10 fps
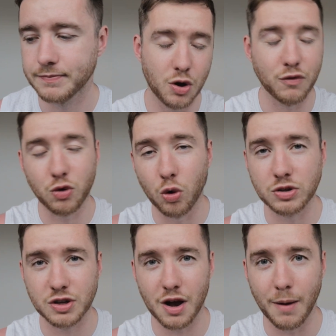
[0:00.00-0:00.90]
Of
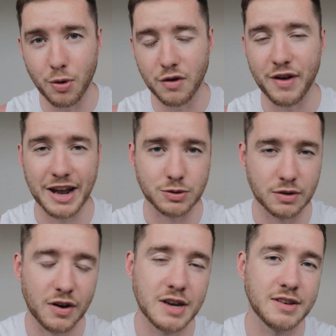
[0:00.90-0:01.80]
course, I'm not a financial
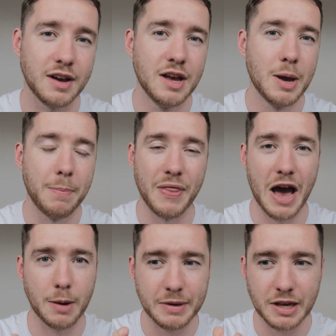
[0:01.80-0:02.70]
advisor, but
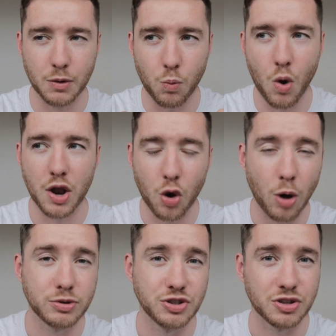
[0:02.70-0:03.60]
that would be one
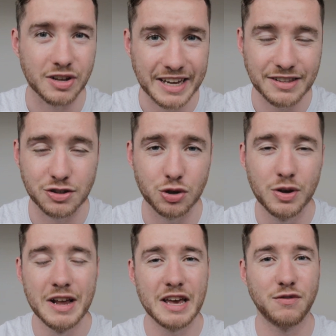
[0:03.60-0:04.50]
option to look into
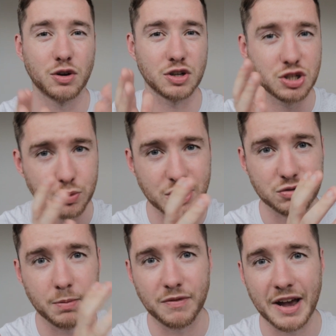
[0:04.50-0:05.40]
if you're going to switch
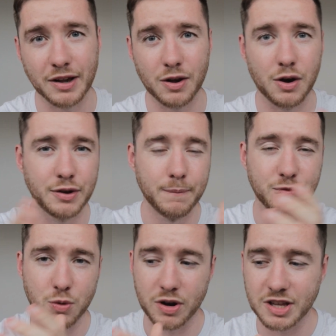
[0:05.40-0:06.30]
from Vanguard
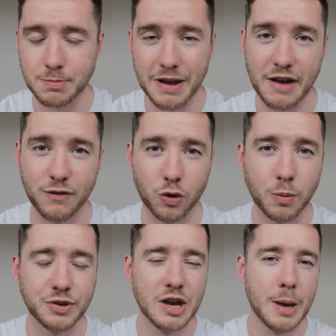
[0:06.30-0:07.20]
to one of these
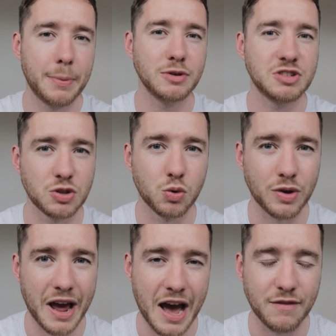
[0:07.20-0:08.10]
platforms, but you still
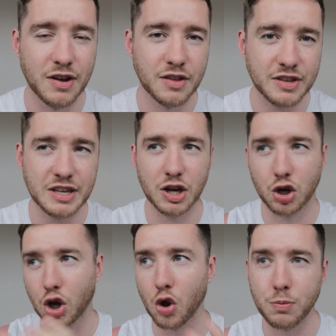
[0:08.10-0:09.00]
want to have the
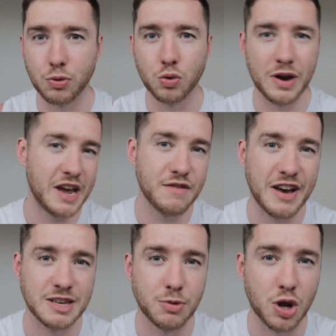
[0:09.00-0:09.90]
global
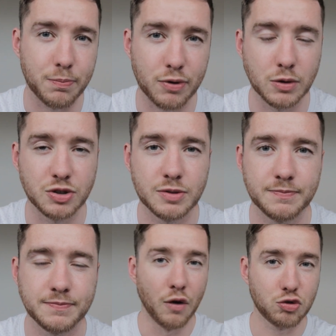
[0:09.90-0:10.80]
investment approach.
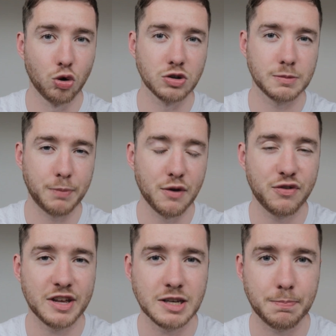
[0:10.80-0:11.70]
Of course, both
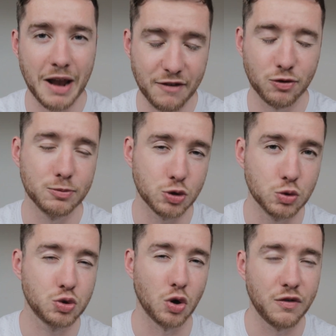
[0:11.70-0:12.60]
of these platforms
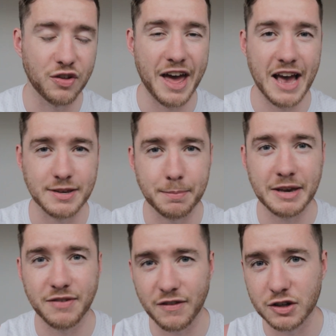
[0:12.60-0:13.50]
also offer the S&P
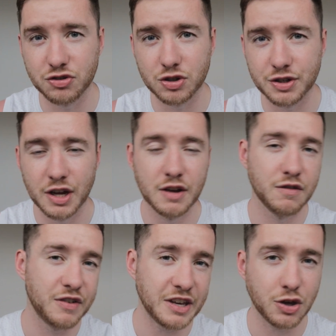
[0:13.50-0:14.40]
500,
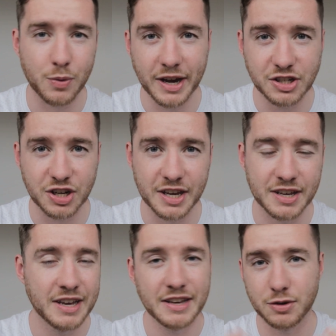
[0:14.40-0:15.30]

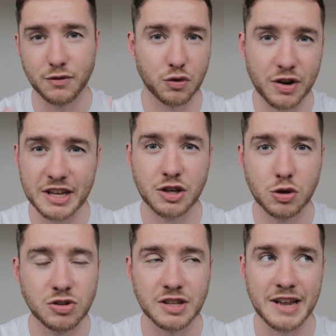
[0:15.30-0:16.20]
VUAG, so if you're already
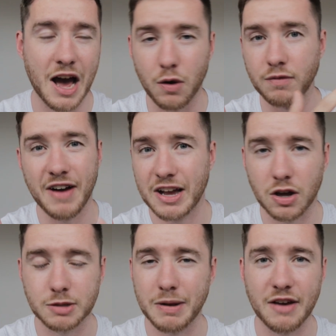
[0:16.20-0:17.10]
using that on
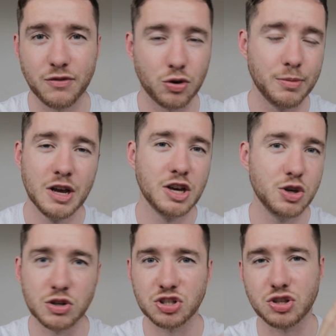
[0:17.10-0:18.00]
Vanguard's platform,
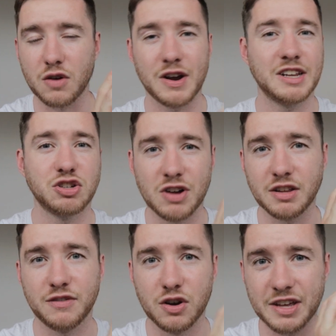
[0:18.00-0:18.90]
you can just directly
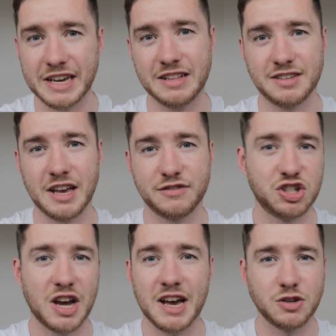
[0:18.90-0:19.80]
transfer the ETF
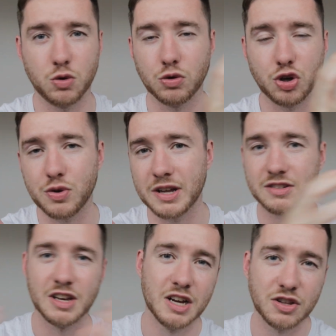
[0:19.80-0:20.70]
shares or
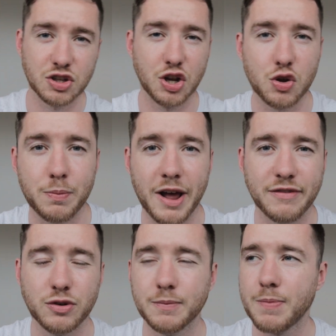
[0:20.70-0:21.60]
units to the new
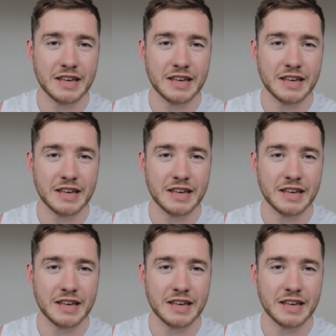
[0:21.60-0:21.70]
platform.